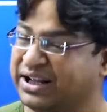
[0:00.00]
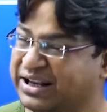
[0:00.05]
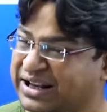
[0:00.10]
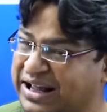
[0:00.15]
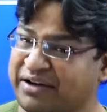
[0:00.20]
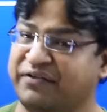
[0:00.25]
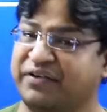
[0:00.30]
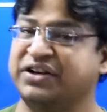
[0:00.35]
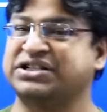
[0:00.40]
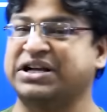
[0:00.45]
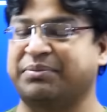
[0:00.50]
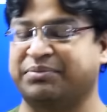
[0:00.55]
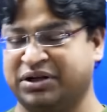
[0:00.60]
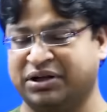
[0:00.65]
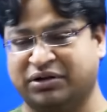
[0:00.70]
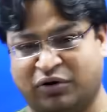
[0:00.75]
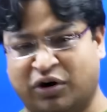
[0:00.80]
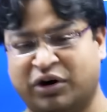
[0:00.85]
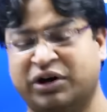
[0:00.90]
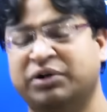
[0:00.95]
in every
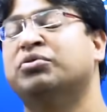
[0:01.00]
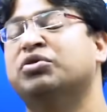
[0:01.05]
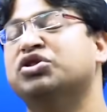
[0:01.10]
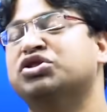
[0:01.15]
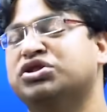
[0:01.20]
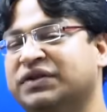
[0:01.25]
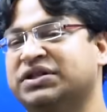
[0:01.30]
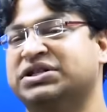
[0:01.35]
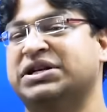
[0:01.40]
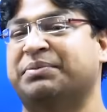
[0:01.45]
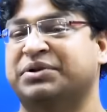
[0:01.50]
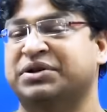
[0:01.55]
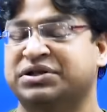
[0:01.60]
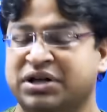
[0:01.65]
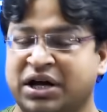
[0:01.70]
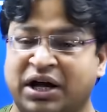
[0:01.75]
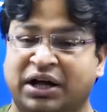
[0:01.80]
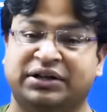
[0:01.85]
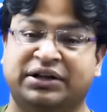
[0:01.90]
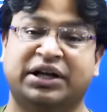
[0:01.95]
chapter or in most of the chapters
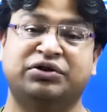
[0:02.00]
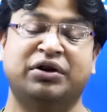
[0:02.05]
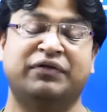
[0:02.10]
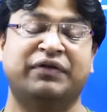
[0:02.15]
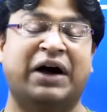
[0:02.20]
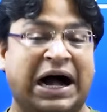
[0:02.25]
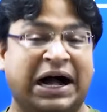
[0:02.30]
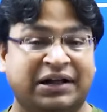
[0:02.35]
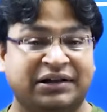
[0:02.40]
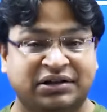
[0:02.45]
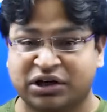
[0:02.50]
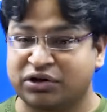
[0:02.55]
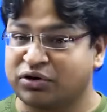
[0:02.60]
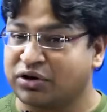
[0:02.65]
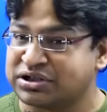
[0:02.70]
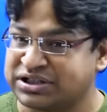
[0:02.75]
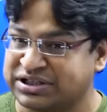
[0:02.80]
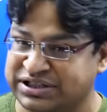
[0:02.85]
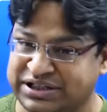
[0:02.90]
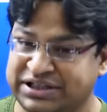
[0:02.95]
that you have either
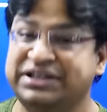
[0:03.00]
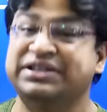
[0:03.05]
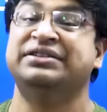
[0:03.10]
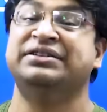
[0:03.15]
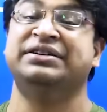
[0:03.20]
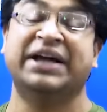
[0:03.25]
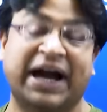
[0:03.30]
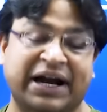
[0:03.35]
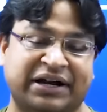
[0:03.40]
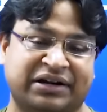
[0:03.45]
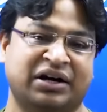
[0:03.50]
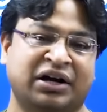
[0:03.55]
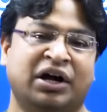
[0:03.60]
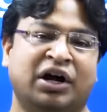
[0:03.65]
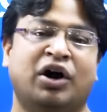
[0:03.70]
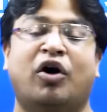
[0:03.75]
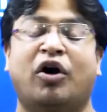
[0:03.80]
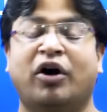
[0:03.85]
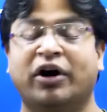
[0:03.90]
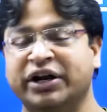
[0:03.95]
not seen yet,
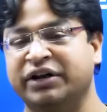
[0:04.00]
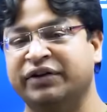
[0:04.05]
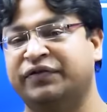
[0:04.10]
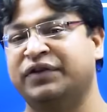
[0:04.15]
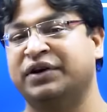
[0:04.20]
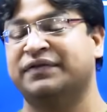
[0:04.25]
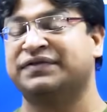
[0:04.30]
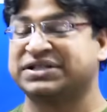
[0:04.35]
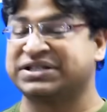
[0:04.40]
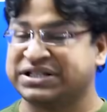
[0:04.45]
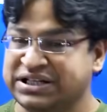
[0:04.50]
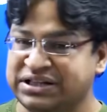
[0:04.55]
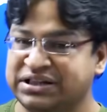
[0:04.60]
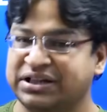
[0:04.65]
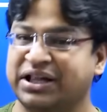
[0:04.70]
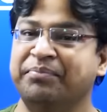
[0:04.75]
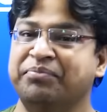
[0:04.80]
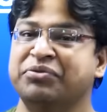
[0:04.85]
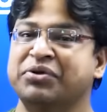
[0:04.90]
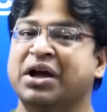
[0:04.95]
or if you have seen
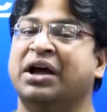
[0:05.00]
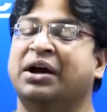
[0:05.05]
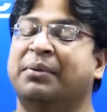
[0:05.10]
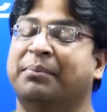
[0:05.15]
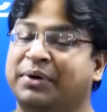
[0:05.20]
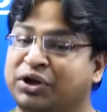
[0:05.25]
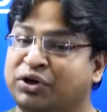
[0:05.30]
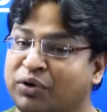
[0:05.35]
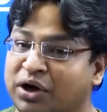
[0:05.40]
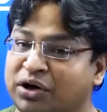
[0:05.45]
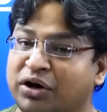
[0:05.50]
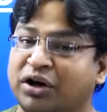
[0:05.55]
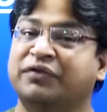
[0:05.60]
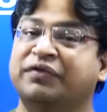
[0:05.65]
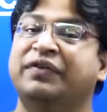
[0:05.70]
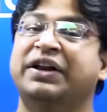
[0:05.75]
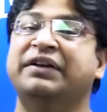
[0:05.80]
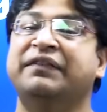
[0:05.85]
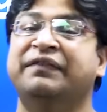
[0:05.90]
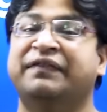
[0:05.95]
them, but you are not
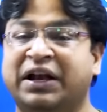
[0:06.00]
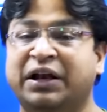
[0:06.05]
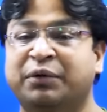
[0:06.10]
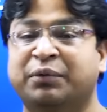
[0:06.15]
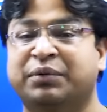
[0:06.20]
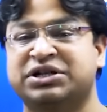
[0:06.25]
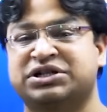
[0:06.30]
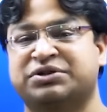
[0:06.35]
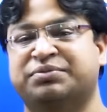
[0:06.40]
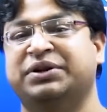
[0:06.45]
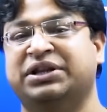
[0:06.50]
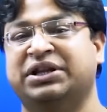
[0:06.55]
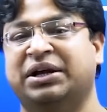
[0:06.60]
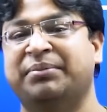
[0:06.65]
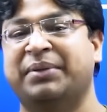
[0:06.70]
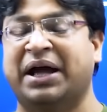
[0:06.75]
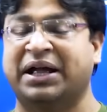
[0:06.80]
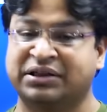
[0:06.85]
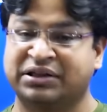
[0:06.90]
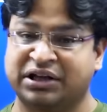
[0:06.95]
very well versed with
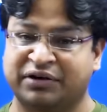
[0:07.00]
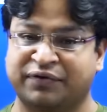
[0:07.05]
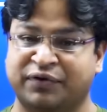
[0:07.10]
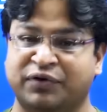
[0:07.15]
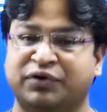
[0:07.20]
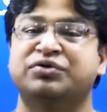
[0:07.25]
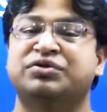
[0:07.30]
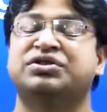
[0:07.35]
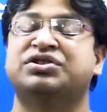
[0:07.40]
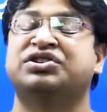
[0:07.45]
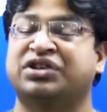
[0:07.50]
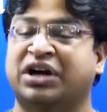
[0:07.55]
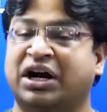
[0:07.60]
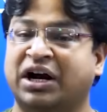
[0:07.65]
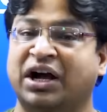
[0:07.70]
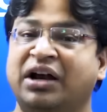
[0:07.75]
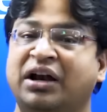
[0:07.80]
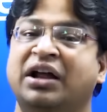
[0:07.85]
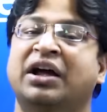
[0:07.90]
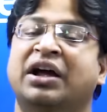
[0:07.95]
them, and therefore you
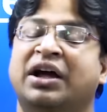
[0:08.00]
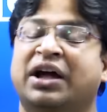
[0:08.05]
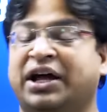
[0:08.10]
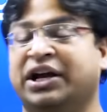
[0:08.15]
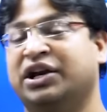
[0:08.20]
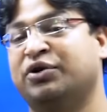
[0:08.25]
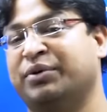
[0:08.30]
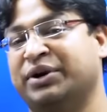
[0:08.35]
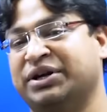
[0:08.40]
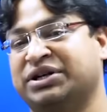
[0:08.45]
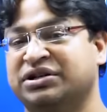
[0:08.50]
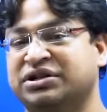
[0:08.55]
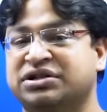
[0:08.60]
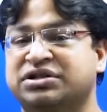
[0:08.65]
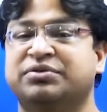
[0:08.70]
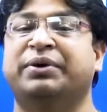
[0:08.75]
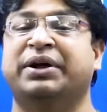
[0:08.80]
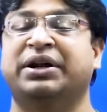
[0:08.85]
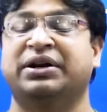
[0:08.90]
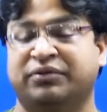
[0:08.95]
struggle in
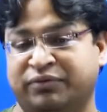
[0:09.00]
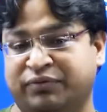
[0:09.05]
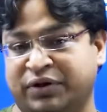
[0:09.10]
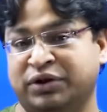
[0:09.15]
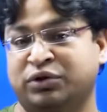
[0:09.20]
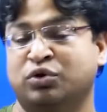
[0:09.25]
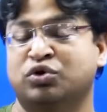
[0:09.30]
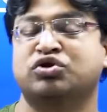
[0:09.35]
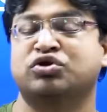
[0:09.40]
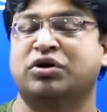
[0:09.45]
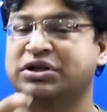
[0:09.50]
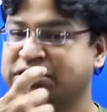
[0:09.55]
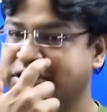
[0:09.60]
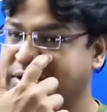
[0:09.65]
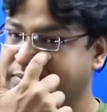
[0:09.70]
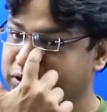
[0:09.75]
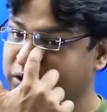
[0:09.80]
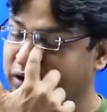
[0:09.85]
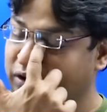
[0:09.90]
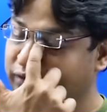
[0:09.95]
questions when those
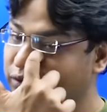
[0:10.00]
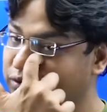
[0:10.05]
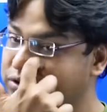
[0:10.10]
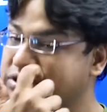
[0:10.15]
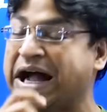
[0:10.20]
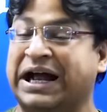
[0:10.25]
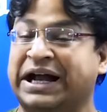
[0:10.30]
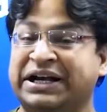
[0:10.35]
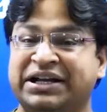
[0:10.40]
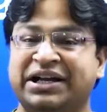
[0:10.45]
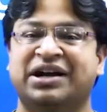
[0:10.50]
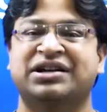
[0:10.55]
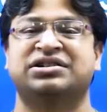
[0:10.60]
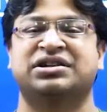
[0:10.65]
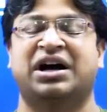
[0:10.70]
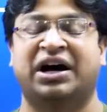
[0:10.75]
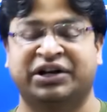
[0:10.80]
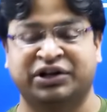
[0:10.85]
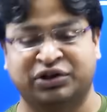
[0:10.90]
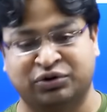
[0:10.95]
concepts or those ideas
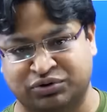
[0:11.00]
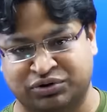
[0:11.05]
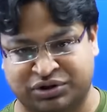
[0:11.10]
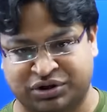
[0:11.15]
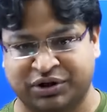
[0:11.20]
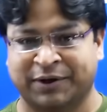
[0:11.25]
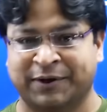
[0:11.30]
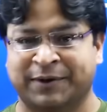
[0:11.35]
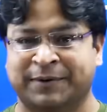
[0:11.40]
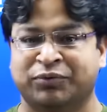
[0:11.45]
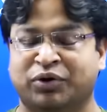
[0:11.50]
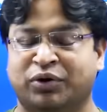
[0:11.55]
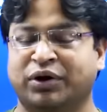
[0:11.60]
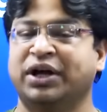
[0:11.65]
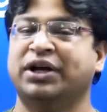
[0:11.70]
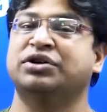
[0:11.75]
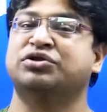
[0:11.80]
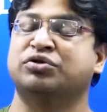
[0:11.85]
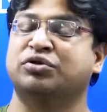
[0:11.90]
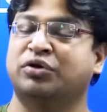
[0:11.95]
are used.
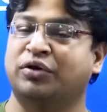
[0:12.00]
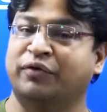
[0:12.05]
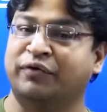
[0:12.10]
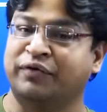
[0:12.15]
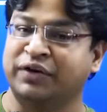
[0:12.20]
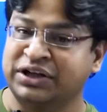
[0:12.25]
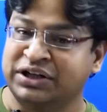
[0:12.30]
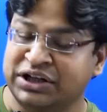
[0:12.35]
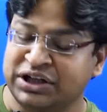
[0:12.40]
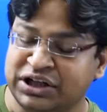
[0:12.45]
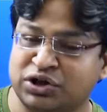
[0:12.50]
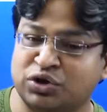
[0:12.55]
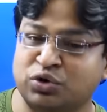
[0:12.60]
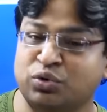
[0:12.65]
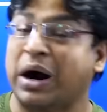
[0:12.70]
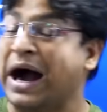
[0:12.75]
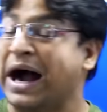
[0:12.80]
Okay, so we need to